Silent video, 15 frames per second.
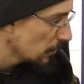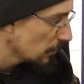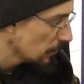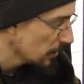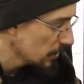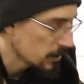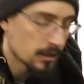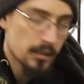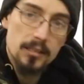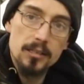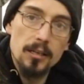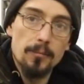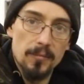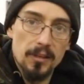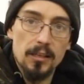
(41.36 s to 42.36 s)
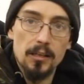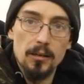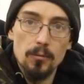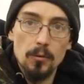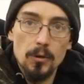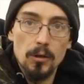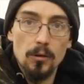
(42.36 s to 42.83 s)
this is something
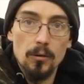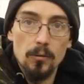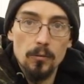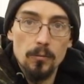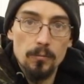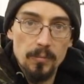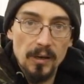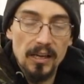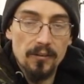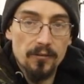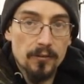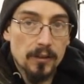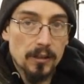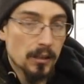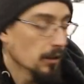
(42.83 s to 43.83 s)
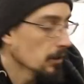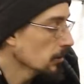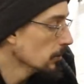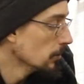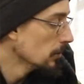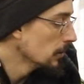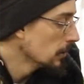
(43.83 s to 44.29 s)
that will benefit
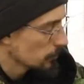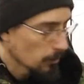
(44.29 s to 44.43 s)
you.